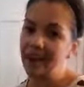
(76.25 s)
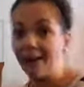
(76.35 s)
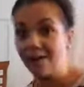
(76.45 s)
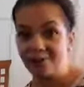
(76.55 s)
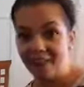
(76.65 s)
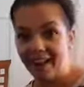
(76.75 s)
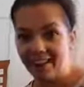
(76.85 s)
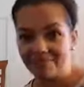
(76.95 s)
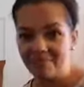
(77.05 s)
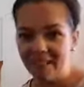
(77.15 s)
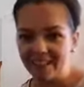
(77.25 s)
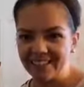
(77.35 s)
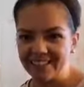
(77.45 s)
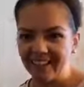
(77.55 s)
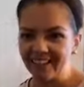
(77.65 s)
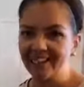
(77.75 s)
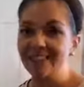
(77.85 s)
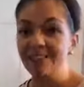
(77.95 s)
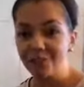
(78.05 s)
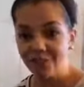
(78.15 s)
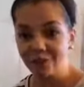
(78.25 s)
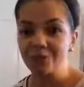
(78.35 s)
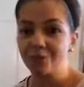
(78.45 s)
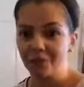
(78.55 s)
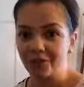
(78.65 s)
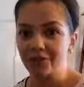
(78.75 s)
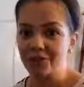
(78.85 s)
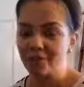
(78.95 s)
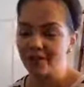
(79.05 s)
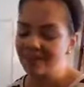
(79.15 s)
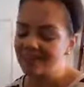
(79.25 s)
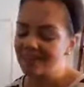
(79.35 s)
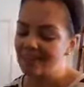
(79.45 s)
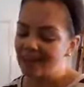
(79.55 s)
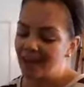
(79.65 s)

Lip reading: out of that bad day to notice where the good was.